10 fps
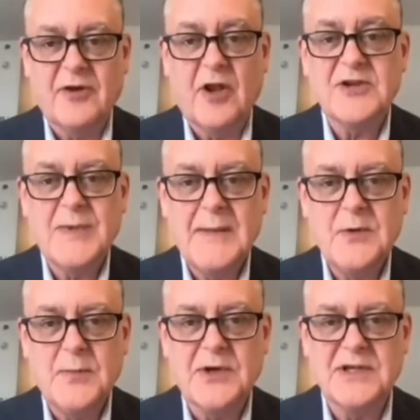for a lot of
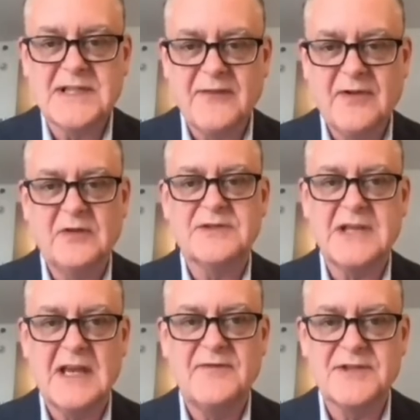people because they feel
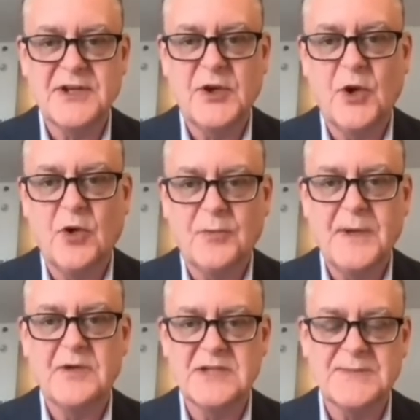safe and secure
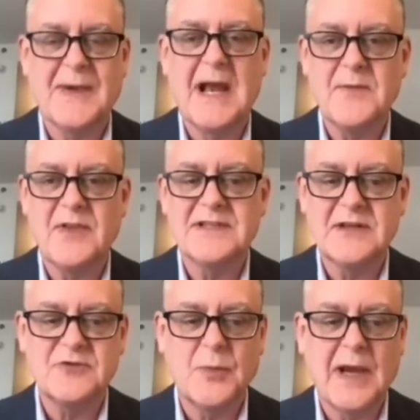because it's backed by the
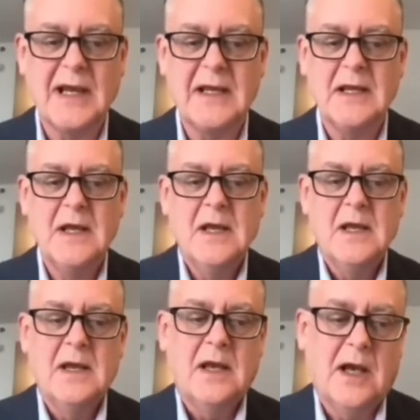central bank.
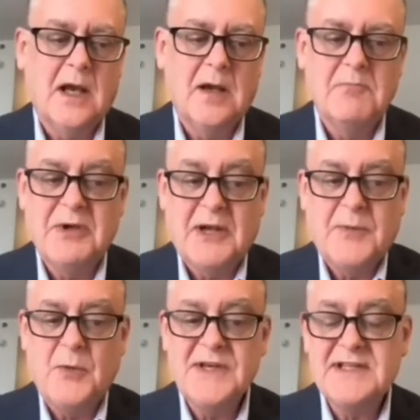Um,
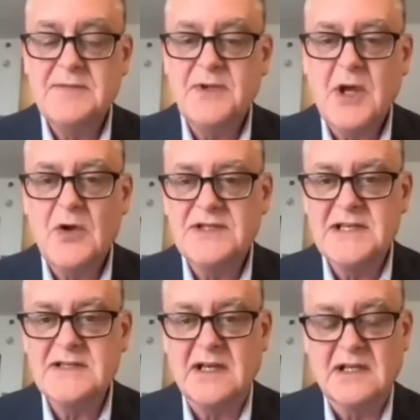but but we see them
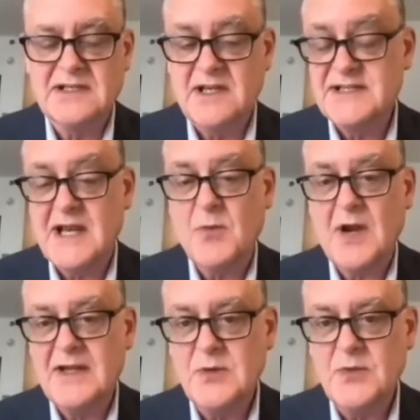coexisting, and the same
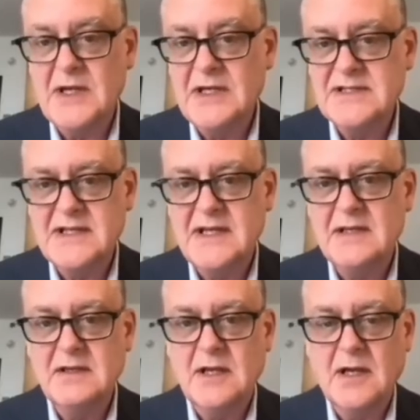way that we
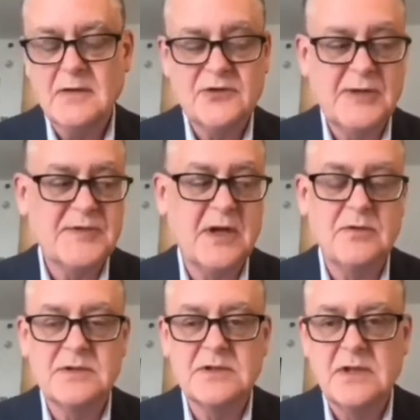see uh,
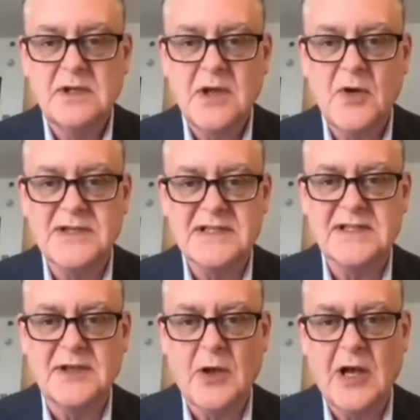cryptos
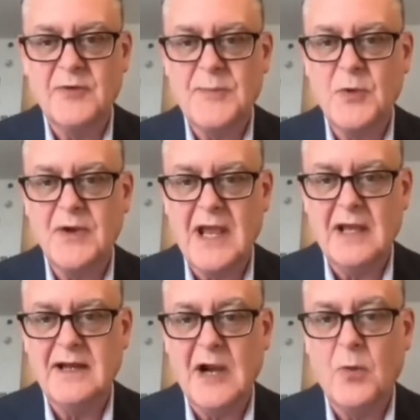coexisting. You know, our
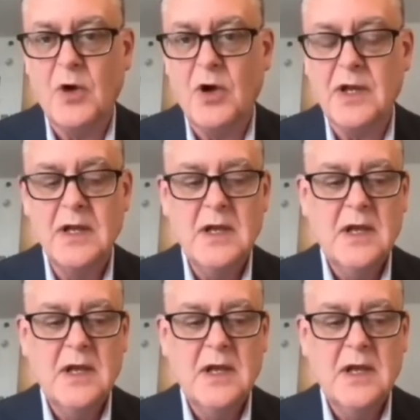RippleNet network,